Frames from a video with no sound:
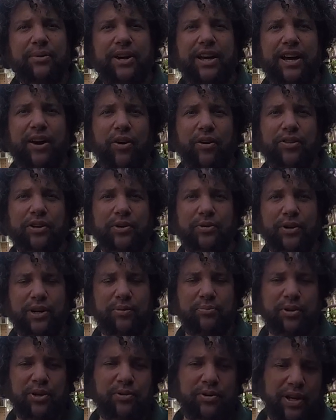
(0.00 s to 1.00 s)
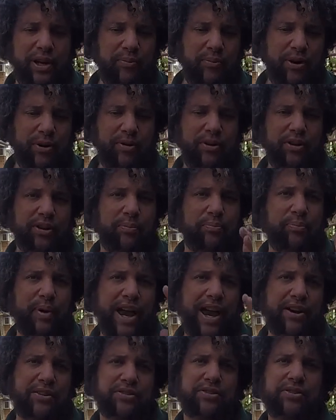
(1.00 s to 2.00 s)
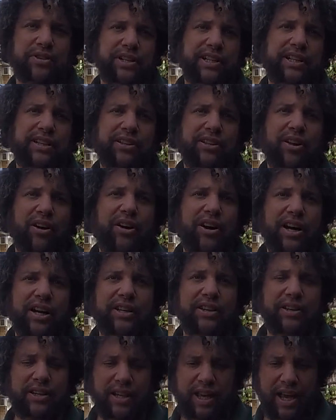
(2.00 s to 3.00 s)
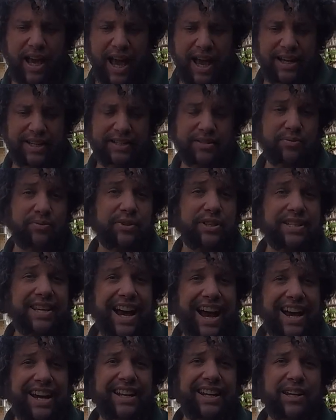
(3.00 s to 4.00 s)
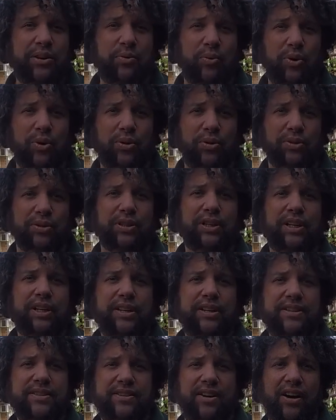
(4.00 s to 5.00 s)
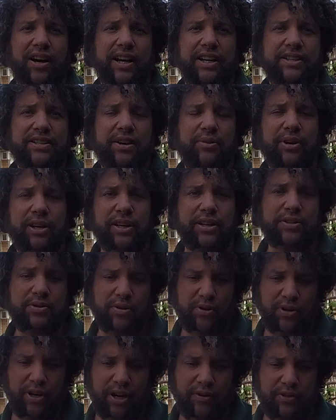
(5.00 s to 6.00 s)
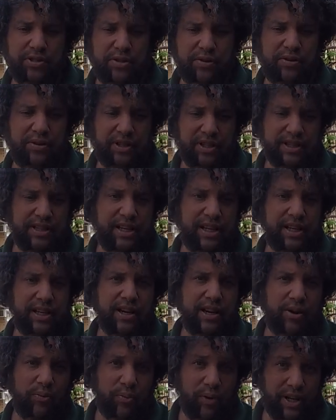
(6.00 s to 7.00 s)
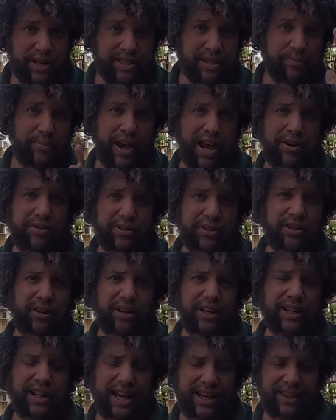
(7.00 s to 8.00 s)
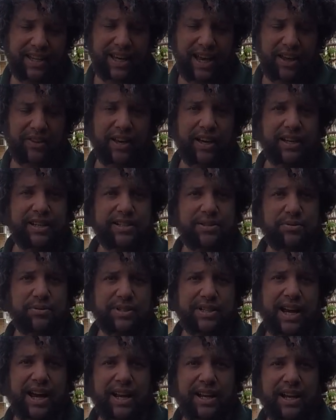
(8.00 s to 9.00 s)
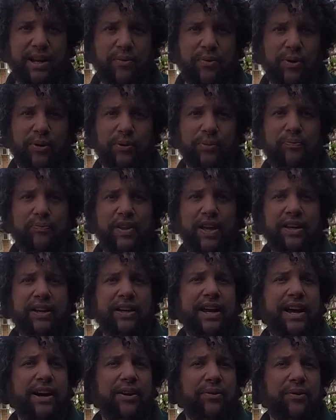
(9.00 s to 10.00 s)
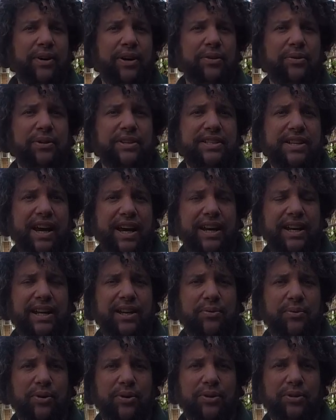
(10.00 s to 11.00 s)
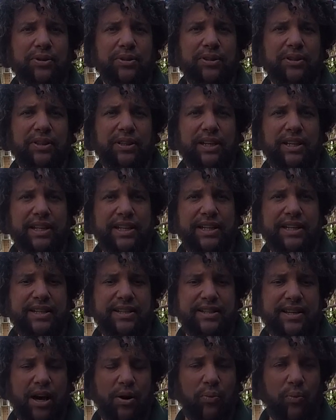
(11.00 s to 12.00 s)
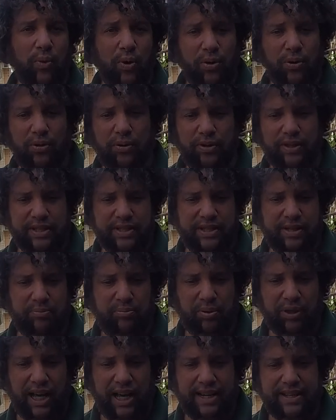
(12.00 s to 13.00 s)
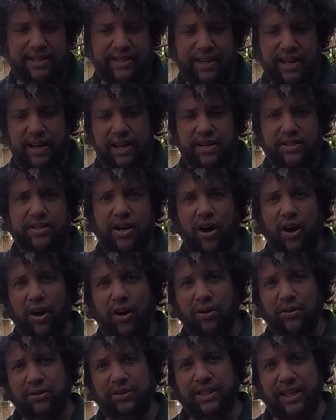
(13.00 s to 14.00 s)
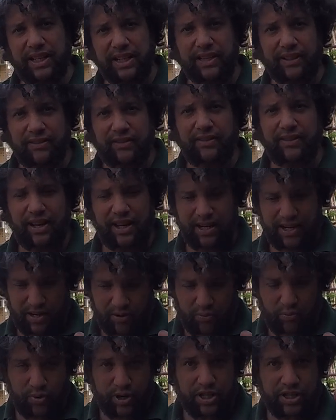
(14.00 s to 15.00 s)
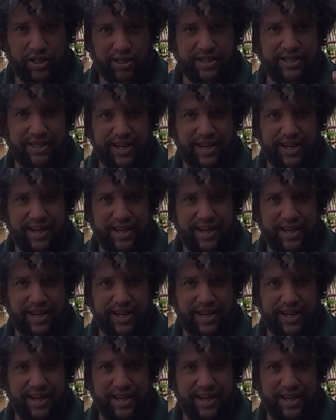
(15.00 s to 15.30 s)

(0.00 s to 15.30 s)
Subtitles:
we're on the green build and we're on the boundary line and retaining wall side. So we're going to talk over two things here. One's the boundary line and the other is the retaining wall. Now, a retaining wall is a wall that's in place to hold in a rigid